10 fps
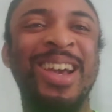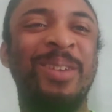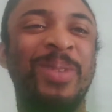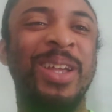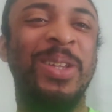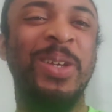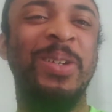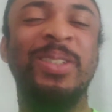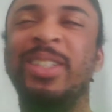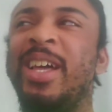I'm like,
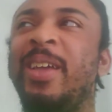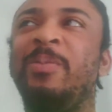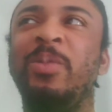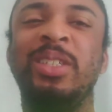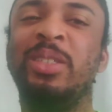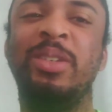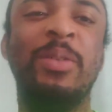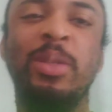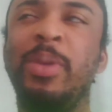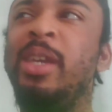dude, just give
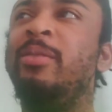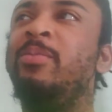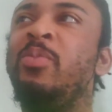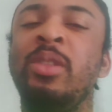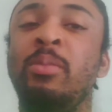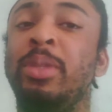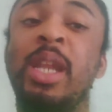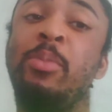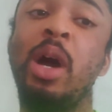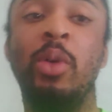it to me. But then
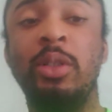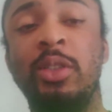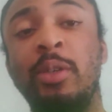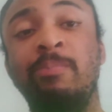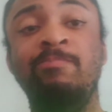I bought one, so.